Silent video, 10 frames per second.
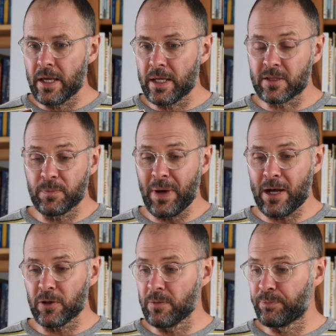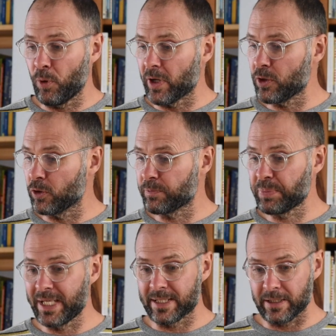It's about a boy called
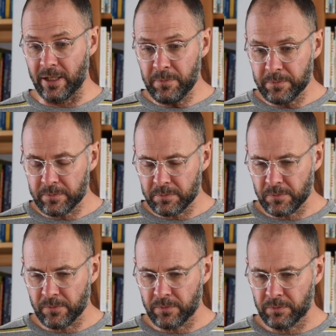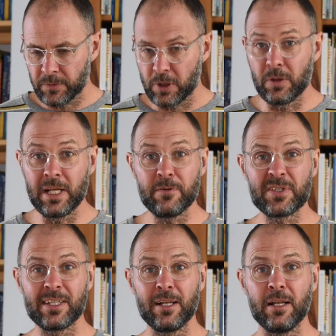Peter who
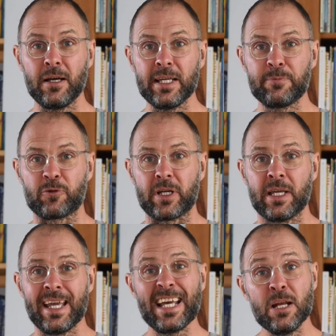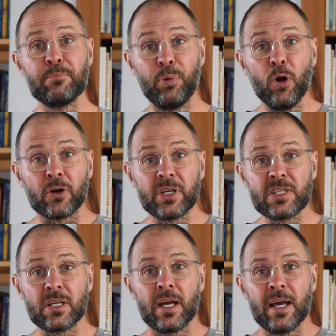lives in a library, in a book.
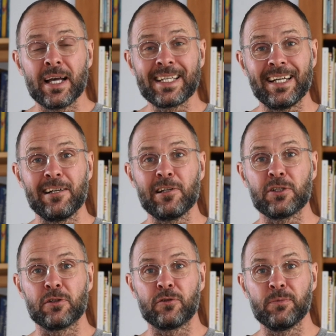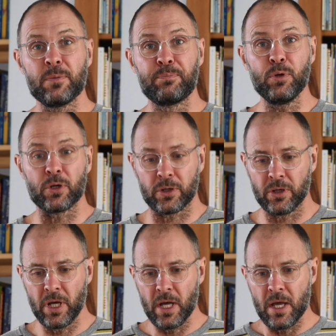He's a character from a book.